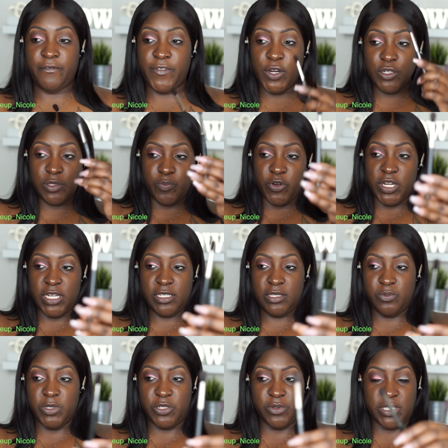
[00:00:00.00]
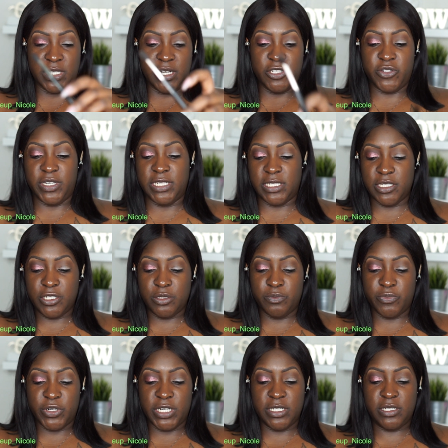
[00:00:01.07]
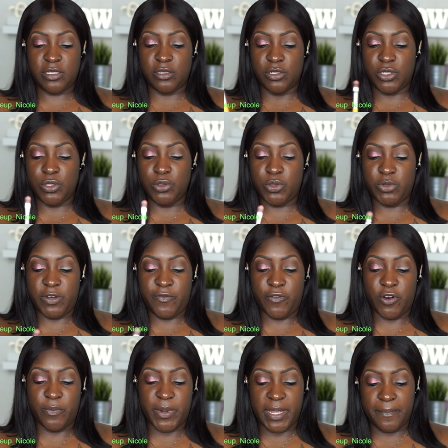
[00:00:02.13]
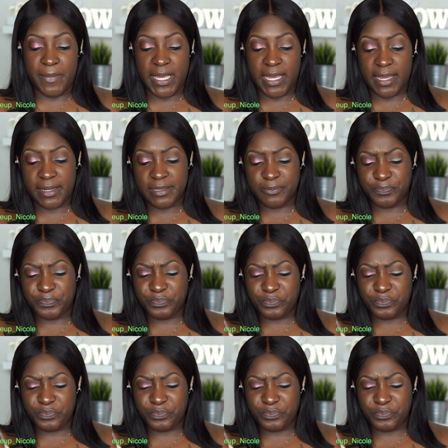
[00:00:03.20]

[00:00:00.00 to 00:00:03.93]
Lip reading: first brush, which was our transition brush, the 224 by MAC.